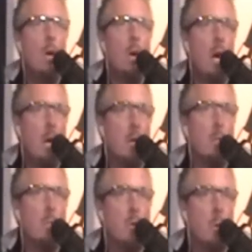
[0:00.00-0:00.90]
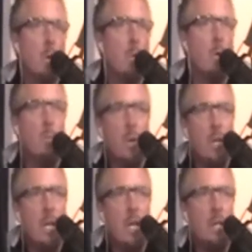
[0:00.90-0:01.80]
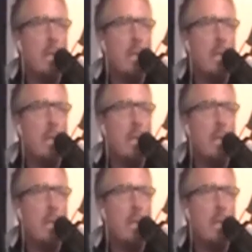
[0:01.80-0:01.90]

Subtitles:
or how you're doing it with a bookie.